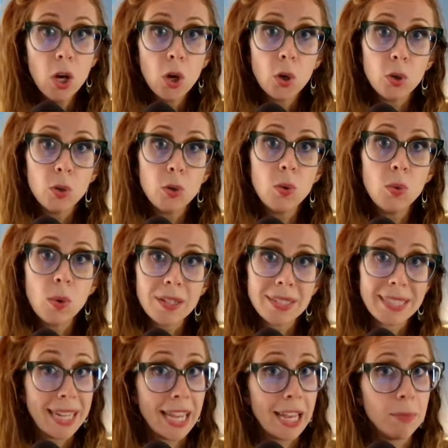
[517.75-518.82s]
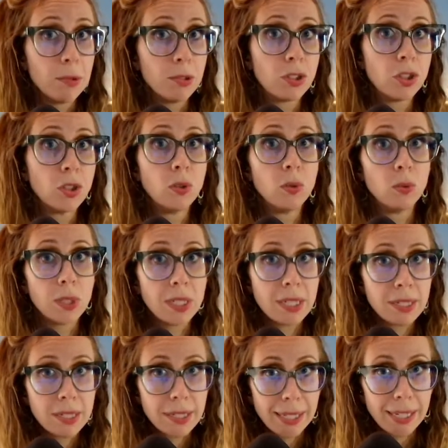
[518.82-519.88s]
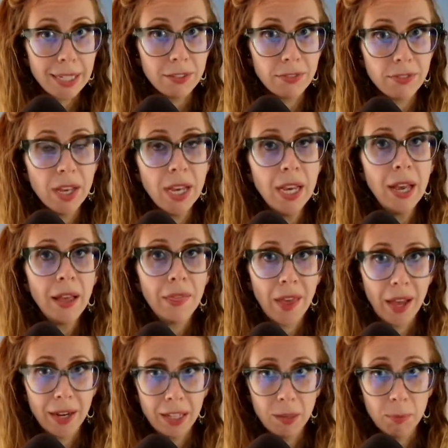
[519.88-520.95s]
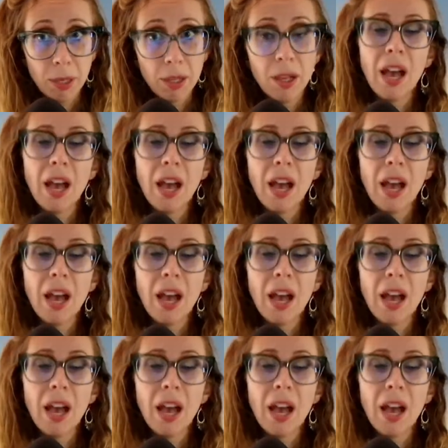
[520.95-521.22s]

who wasn't able to receive that email.